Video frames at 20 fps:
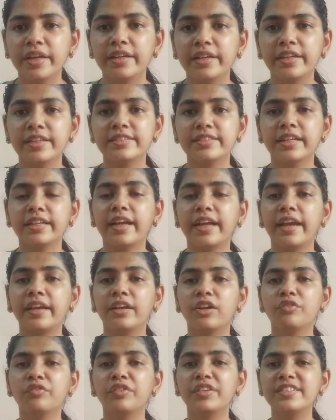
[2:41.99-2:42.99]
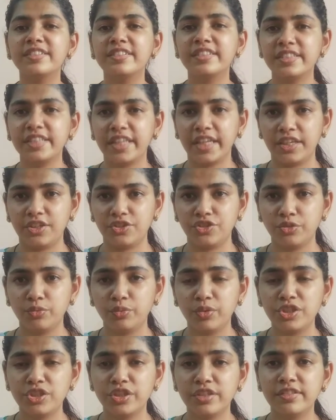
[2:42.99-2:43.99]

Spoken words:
It is a kind of a stage which